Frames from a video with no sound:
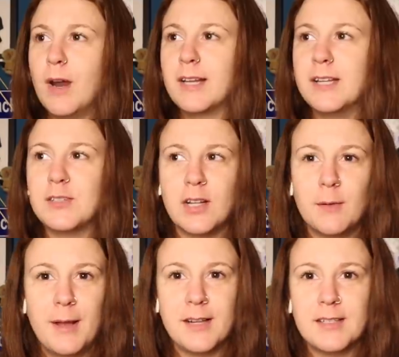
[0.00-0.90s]
Rocky's
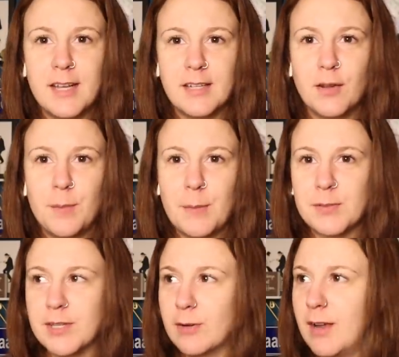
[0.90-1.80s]
all about taking other
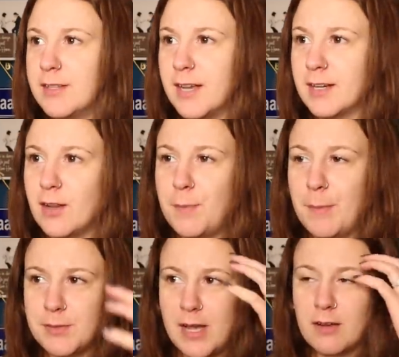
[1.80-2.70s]
people's cigarettes, taking other people's